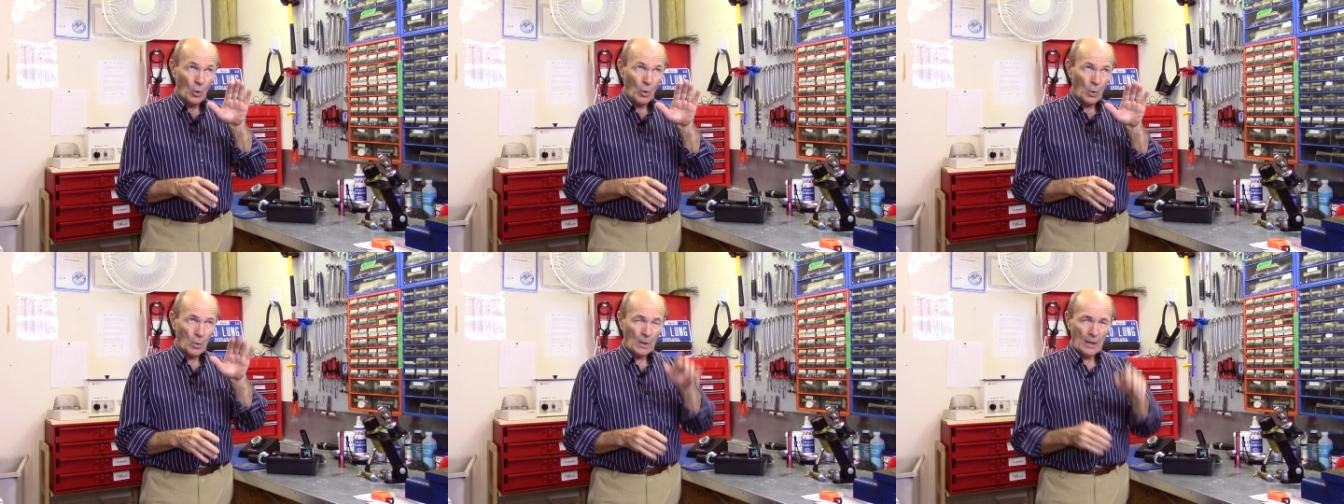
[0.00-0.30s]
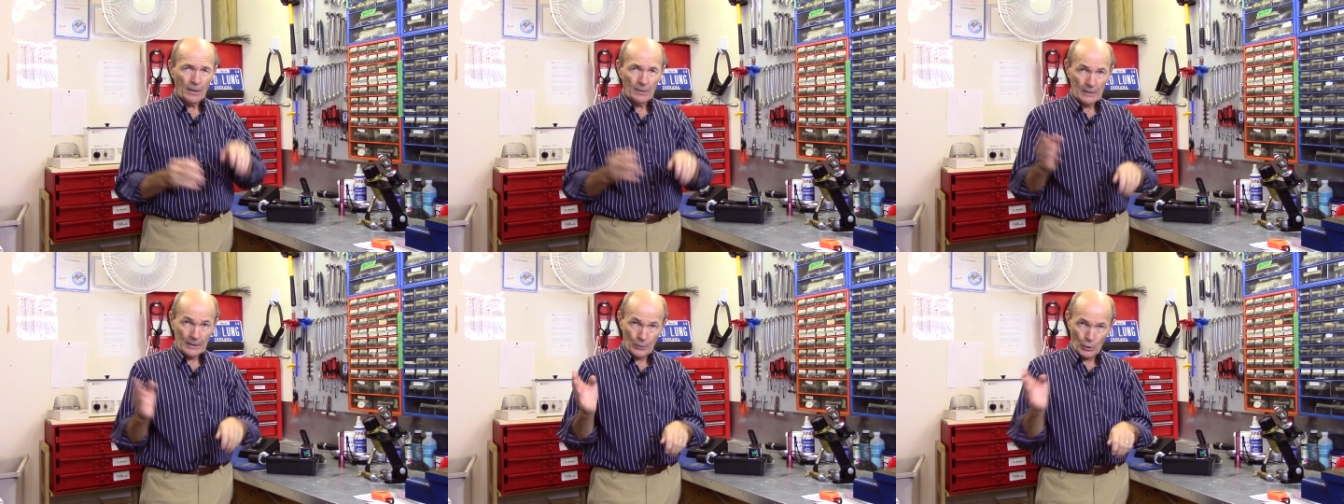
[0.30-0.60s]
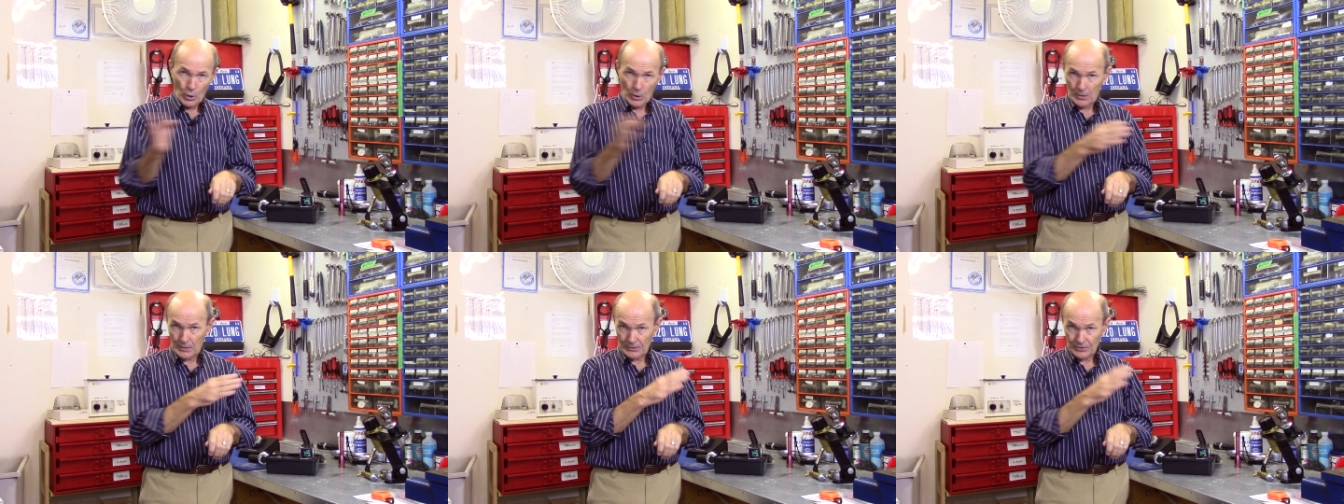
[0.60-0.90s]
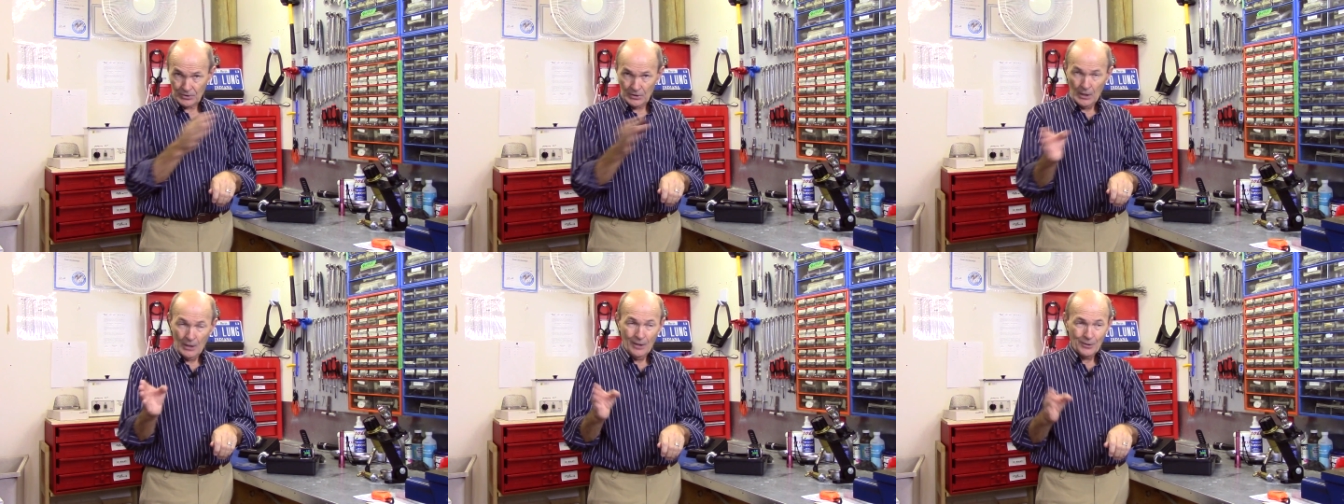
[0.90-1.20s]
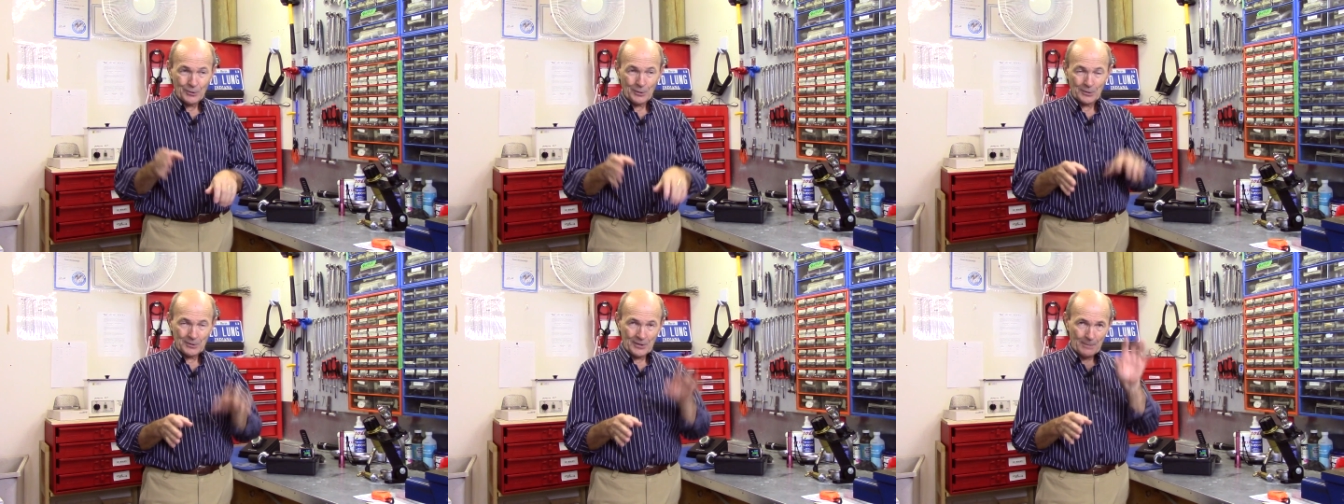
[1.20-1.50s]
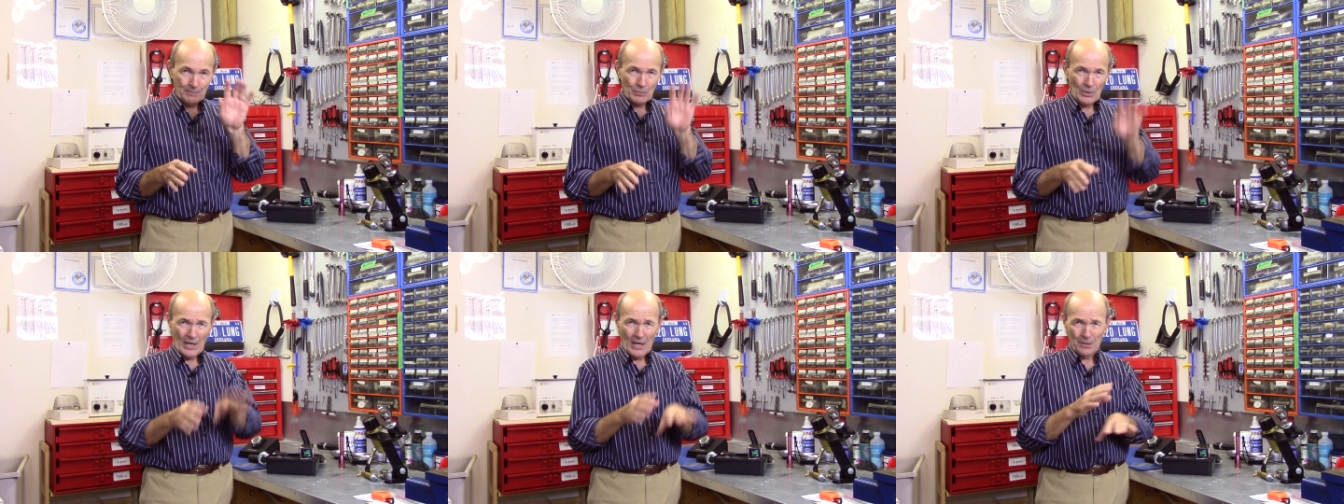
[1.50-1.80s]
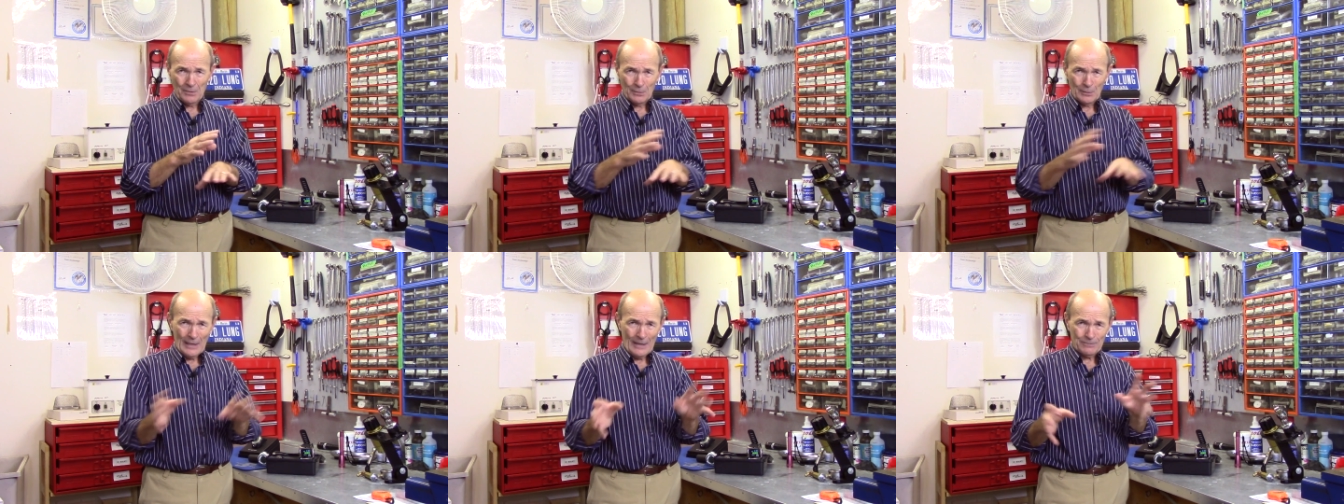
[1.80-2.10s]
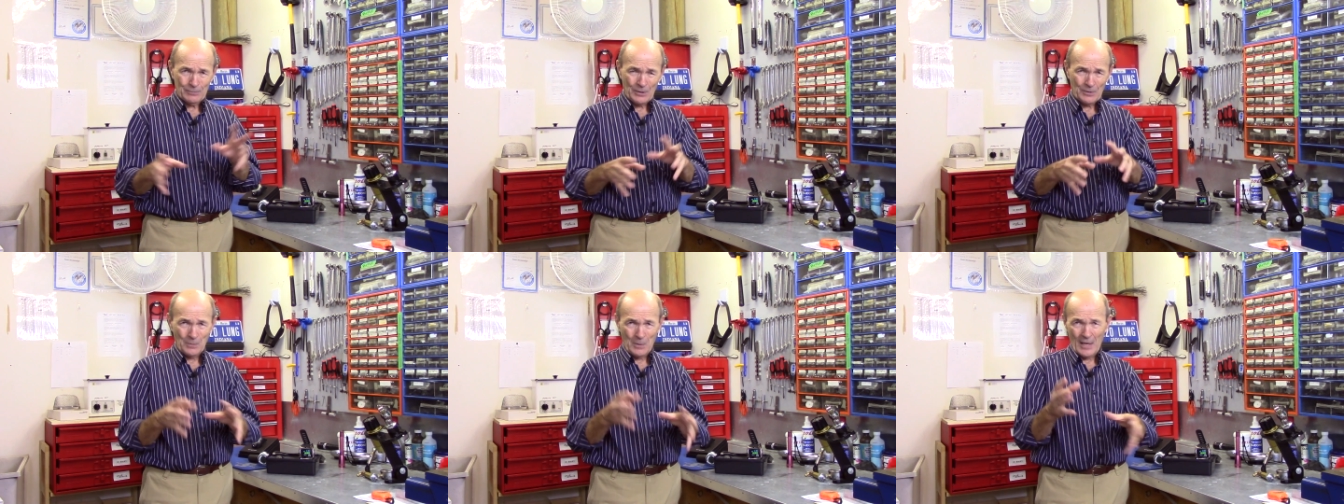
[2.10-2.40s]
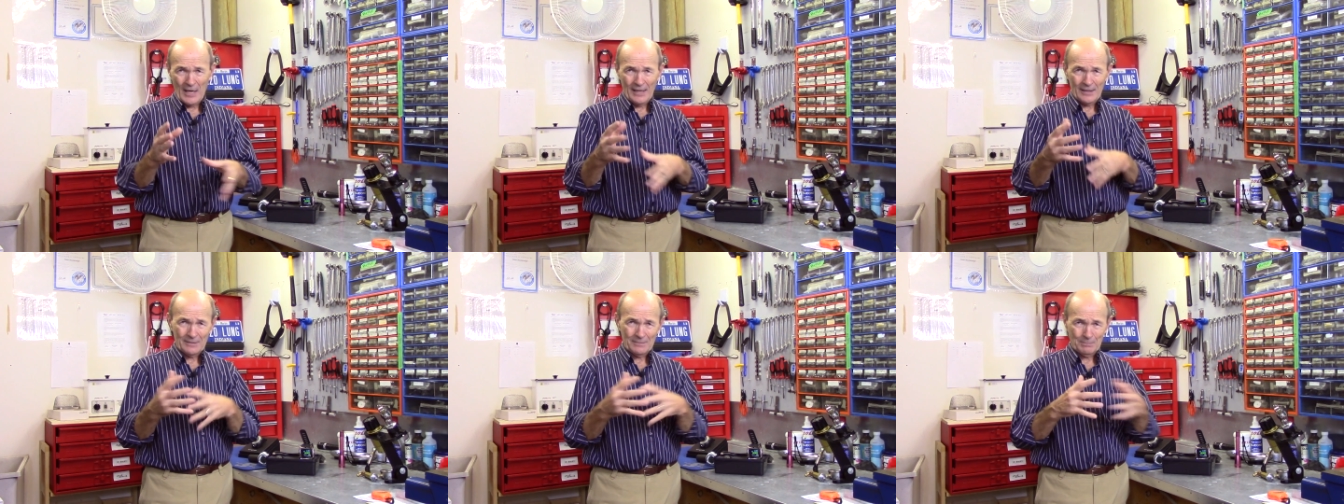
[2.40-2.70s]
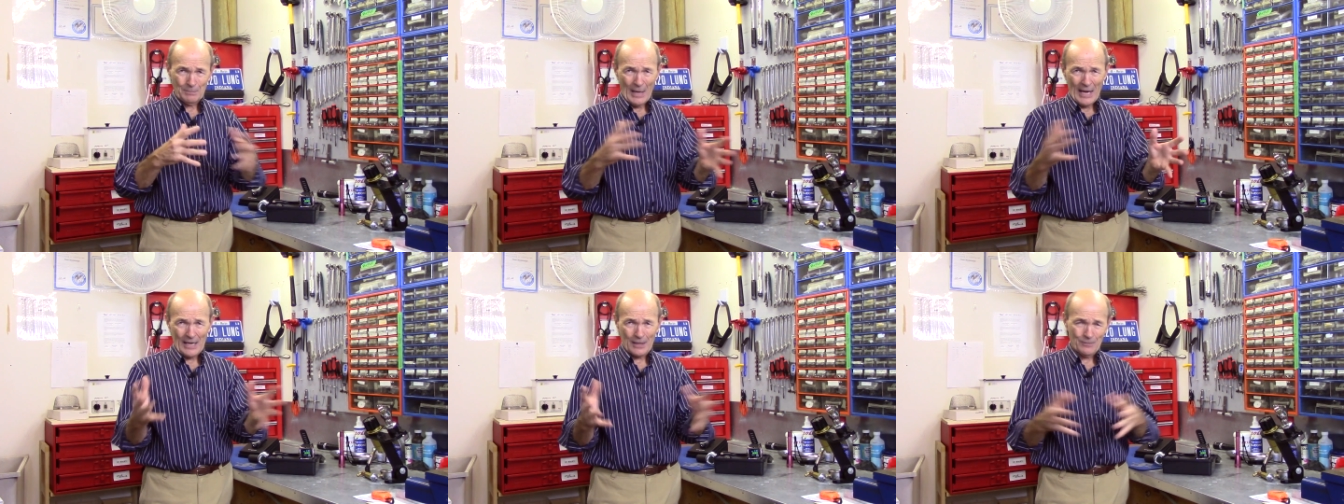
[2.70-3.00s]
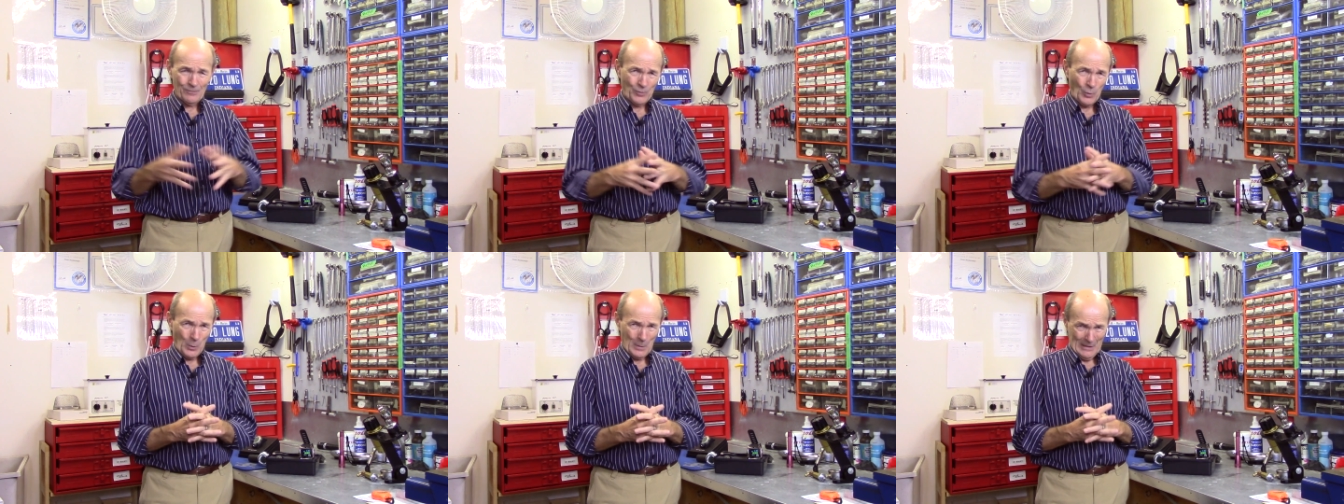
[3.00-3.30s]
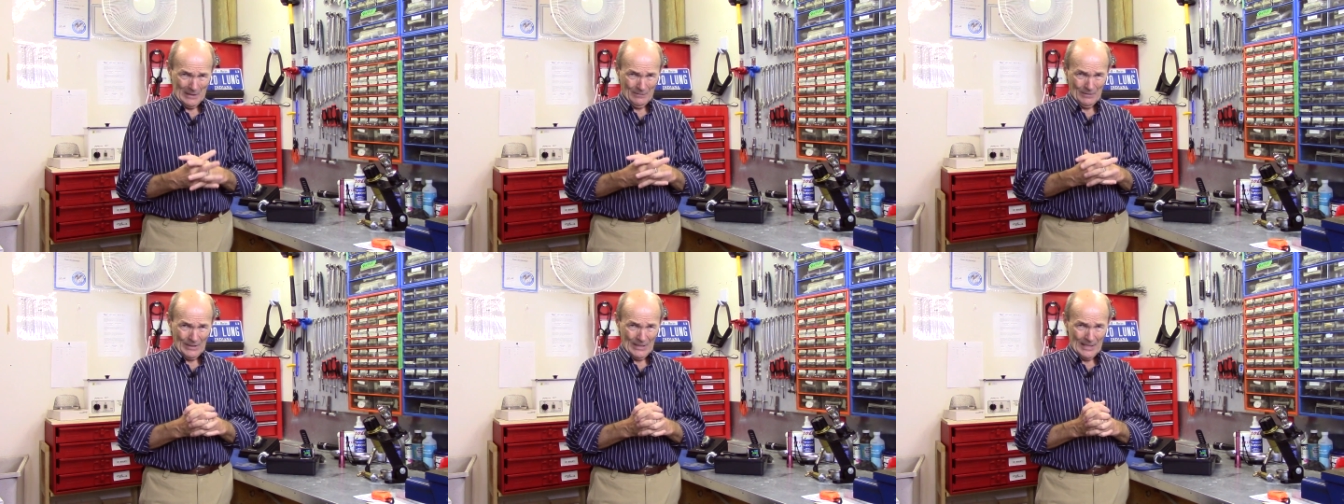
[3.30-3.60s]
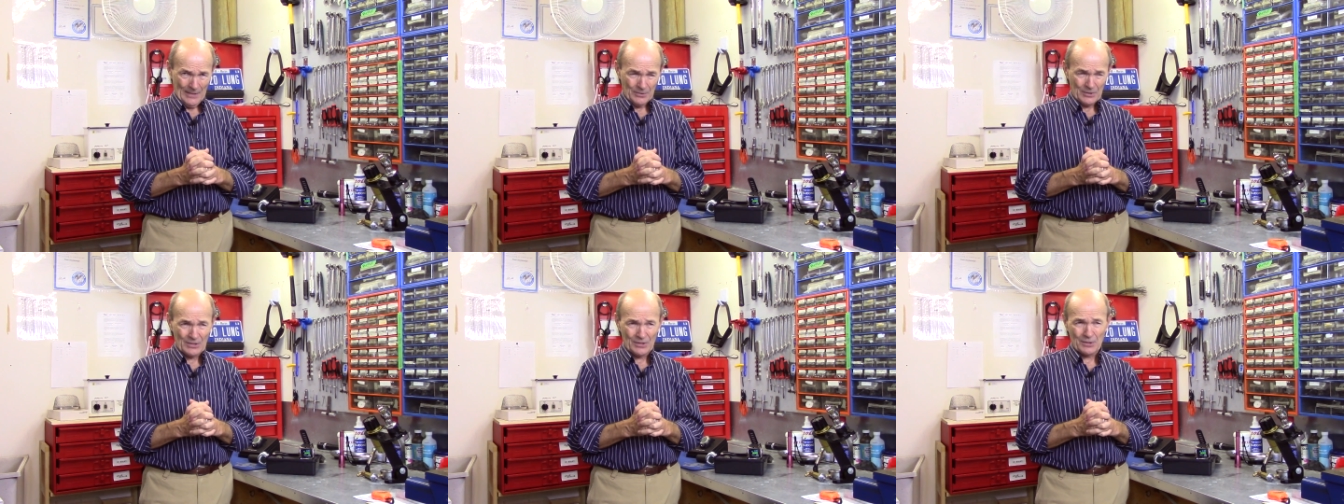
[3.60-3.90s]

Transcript: Oh, and currents. So it's up, down, left and right, and back and forward, and everything else.